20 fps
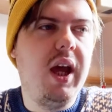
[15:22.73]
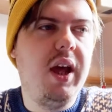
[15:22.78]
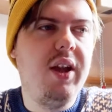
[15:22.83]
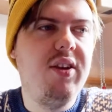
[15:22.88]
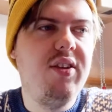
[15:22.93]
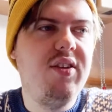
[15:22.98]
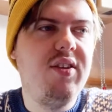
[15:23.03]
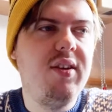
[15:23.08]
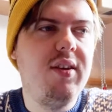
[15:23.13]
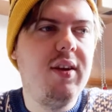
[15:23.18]

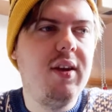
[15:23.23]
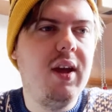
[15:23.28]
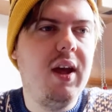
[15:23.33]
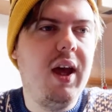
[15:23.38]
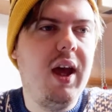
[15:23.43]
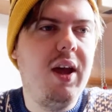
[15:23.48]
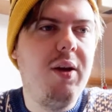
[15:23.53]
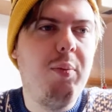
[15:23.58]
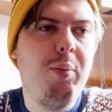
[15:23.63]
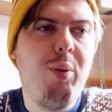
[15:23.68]
And
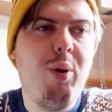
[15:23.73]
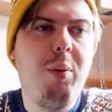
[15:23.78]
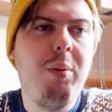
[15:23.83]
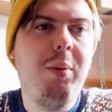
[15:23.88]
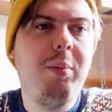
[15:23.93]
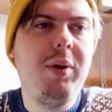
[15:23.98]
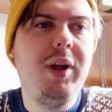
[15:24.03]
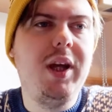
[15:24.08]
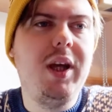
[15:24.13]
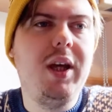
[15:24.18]
I'd
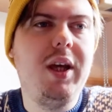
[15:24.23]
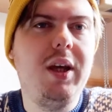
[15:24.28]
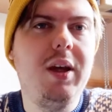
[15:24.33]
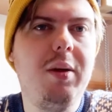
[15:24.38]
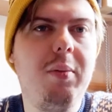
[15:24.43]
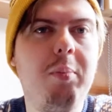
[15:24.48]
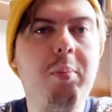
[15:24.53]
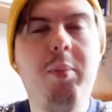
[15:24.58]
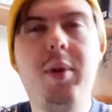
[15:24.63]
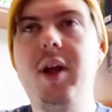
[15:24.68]

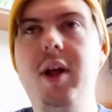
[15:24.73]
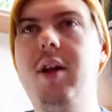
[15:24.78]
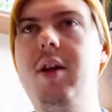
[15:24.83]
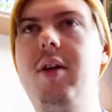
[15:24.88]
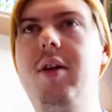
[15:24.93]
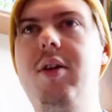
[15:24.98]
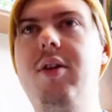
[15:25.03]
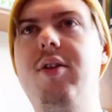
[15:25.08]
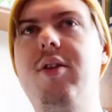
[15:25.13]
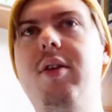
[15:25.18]
probably
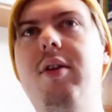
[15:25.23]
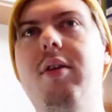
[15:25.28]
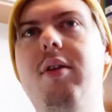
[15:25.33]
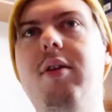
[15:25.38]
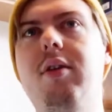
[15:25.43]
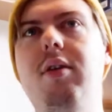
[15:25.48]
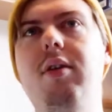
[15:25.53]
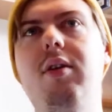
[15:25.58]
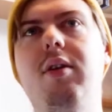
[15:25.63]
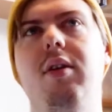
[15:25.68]
build
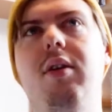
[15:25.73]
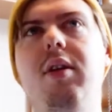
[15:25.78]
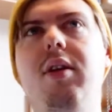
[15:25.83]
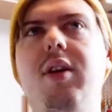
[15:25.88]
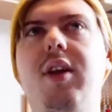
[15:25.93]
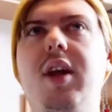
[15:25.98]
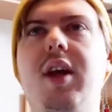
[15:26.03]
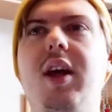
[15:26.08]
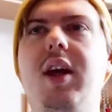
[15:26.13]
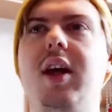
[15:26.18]

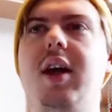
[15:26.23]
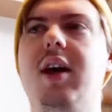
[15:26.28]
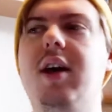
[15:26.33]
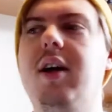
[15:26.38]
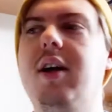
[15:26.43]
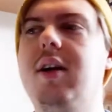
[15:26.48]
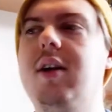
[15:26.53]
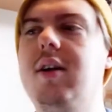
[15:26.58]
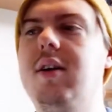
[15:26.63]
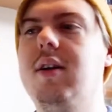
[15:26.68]
the
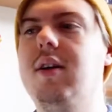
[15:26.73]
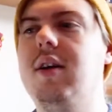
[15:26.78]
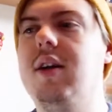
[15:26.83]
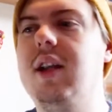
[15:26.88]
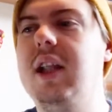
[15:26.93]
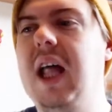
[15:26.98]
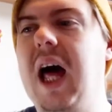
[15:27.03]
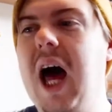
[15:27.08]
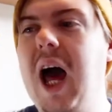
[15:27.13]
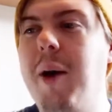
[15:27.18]

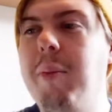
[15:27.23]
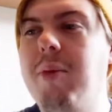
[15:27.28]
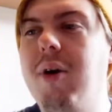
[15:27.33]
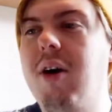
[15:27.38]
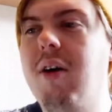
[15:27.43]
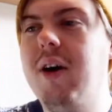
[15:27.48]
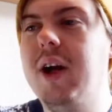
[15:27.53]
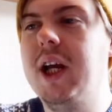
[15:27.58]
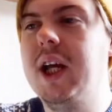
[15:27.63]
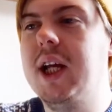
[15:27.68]

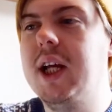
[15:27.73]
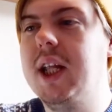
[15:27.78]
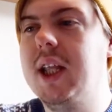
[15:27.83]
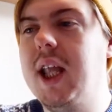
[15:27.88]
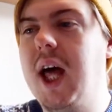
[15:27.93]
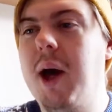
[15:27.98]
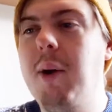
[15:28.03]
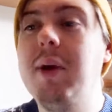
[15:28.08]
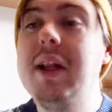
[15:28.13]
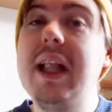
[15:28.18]
library
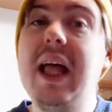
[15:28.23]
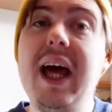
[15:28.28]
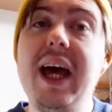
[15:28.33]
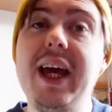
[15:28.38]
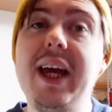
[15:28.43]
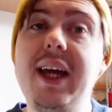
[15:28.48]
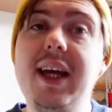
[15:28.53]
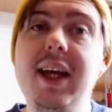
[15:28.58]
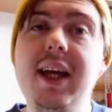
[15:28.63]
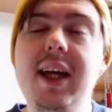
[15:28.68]
that I would
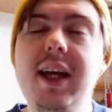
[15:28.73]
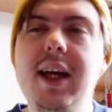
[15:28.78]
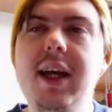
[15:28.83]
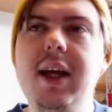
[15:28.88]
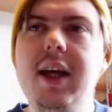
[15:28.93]
like.